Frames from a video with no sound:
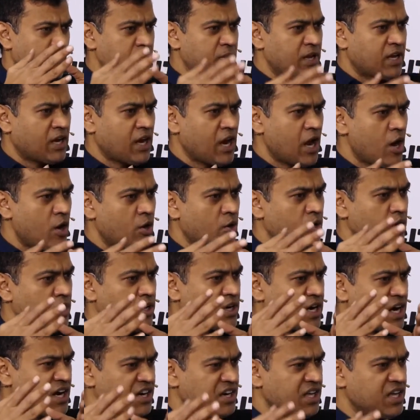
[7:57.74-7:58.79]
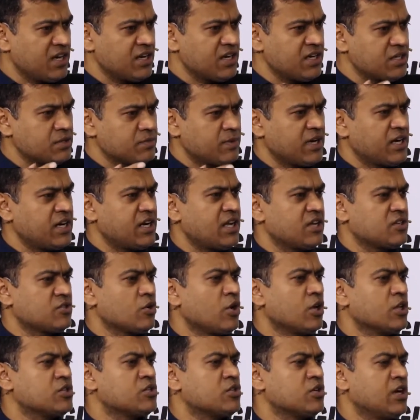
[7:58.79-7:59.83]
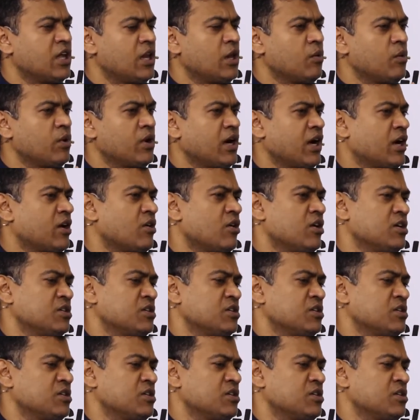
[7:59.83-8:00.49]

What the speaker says: public cloud or containers, but it has to also deliver